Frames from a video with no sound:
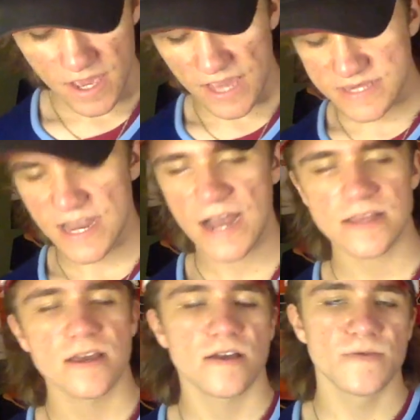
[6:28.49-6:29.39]
It's not
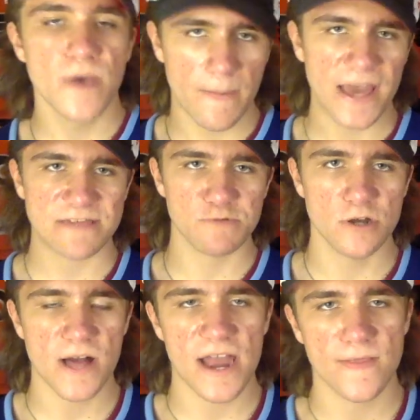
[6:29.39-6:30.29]
the best blue
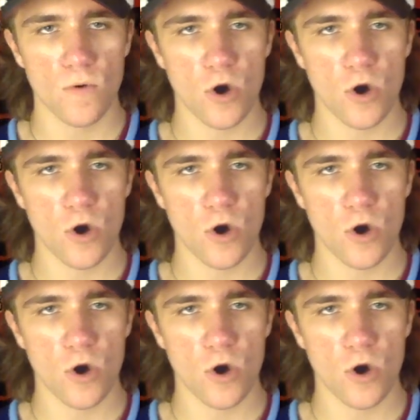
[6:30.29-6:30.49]
line in the